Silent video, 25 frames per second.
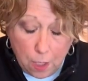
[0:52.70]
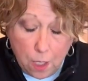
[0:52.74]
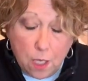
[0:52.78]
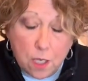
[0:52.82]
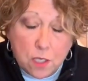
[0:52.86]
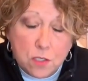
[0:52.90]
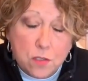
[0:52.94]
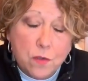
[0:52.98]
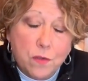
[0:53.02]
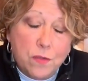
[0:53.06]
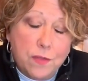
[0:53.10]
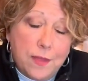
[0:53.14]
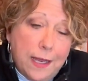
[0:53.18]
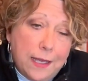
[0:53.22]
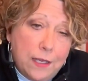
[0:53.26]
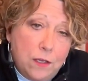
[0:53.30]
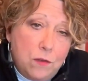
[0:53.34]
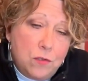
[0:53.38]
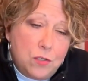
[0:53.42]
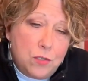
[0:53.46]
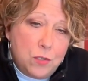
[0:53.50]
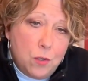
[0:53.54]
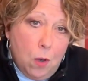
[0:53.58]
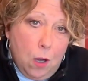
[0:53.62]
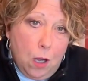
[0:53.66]
So thank you
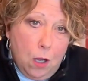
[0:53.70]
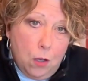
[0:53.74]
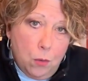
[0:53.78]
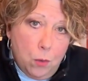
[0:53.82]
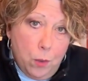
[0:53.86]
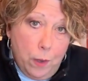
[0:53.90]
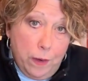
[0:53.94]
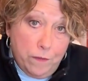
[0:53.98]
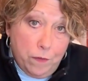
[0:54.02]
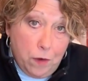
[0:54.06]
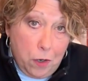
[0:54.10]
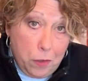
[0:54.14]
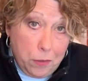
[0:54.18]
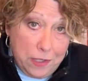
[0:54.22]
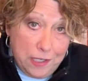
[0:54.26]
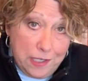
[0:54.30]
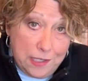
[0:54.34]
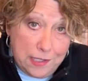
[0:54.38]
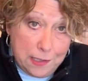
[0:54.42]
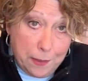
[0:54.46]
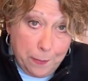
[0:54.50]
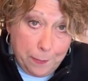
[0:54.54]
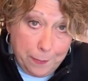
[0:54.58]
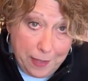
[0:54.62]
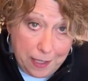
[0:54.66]
to all who have already
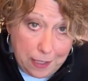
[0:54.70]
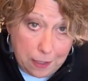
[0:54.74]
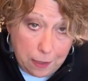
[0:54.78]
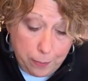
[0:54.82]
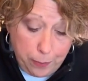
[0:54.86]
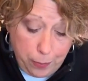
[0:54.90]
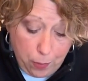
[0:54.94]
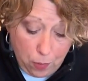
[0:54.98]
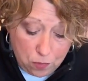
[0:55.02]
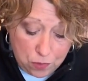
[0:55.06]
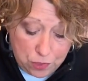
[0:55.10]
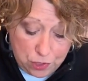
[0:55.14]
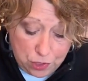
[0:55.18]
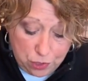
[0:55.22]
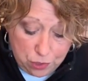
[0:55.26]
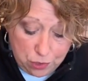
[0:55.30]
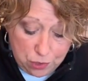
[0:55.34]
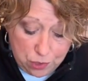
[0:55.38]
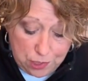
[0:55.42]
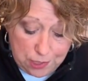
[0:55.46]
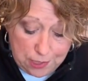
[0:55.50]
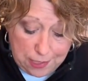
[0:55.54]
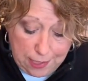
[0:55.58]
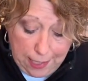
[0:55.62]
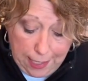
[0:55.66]
submitted
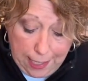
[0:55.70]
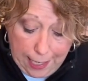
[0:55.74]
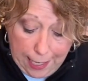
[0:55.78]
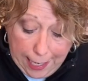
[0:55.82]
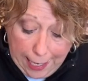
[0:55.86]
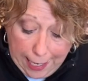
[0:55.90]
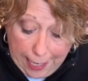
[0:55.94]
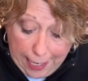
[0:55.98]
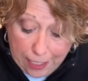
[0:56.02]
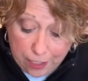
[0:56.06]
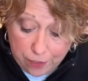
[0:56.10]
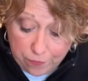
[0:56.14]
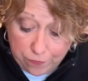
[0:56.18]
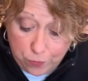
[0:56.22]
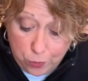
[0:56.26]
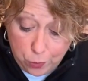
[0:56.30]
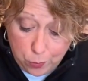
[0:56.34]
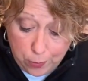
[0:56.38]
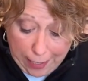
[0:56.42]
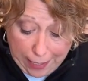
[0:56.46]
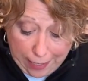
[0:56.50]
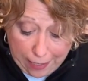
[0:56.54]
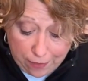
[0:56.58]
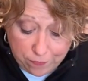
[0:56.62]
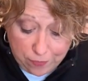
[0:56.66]
posters. And if you
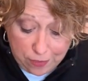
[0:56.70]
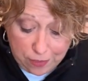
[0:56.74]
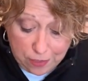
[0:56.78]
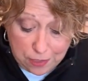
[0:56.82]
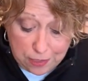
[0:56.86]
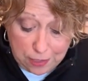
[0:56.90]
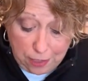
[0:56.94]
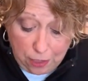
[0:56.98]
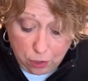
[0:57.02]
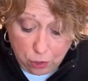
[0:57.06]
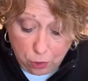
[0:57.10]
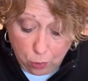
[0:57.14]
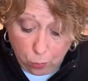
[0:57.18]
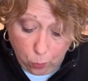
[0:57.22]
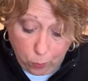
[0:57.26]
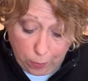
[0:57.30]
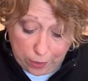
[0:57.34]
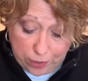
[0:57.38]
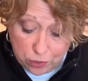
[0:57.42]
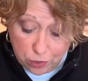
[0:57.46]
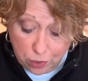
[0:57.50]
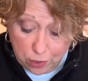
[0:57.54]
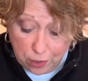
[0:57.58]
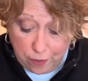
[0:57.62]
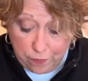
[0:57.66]
haven't and you're
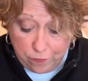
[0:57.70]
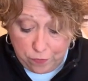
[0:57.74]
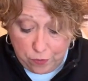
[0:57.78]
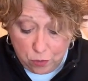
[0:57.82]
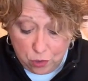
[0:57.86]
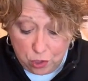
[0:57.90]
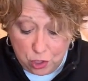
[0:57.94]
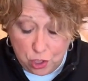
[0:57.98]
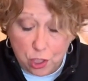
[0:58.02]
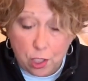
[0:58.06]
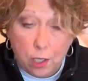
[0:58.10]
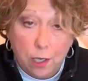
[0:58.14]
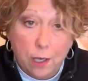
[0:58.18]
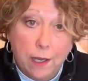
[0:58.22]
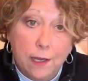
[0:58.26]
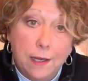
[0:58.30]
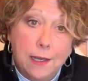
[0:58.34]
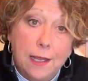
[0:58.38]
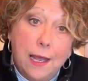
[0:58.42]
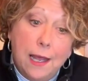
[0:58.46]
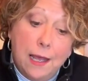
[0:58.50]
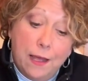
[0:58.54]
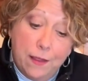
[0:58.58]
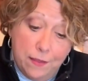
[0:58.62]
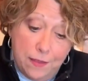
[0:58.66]
wondering if you should,
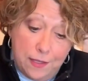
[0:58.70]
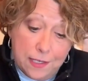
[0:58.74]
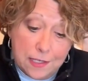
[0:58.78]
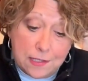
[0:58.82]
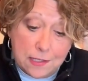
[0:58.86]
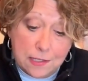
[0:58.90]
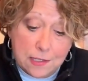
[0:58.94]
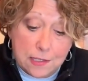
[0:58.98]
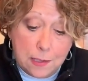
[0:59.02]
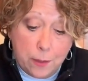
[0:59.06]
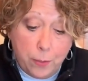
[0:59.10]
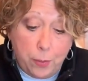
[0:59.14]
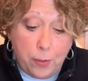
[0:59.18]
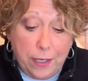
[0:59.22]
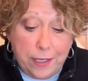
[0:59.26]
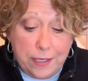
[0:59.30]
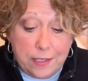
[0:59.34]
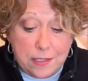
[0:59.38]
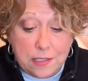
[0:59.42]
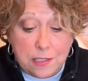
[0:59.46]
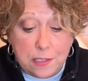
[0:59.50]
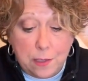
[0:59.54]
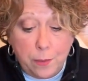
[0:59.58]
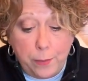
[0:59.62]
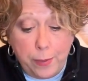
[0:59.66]
this is the
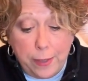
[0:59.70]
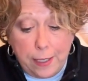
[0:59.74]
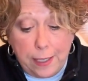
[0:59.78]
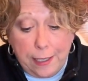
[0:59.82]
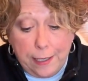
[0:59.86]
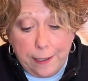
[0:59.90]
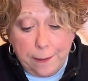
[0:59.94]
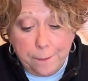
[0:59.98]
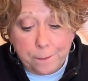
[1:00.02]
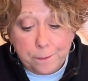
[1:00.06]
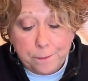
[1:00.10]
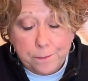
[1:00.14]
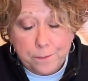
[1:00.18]
place to be.